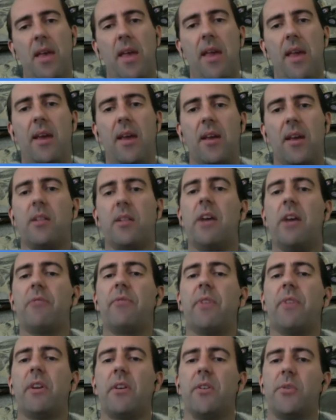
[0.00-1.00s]
and
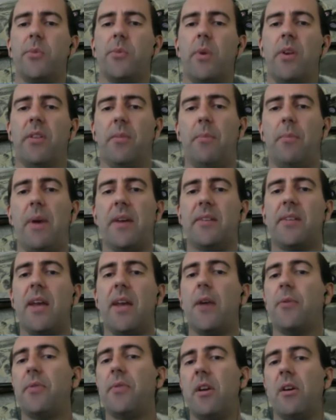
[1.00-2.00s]
Cloudflare is one of the best
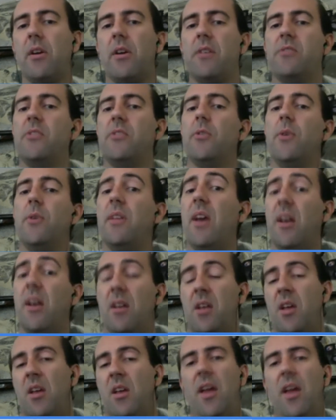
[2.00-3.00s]
out there at doing
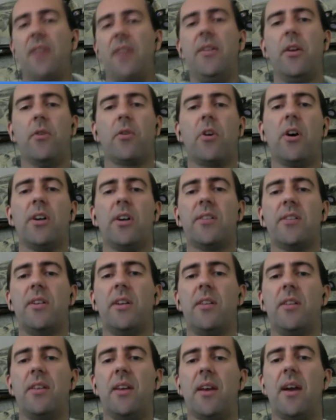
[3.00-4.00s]
that, and they don't cost
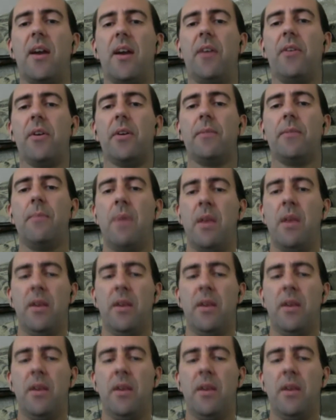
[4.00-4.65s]
anything either.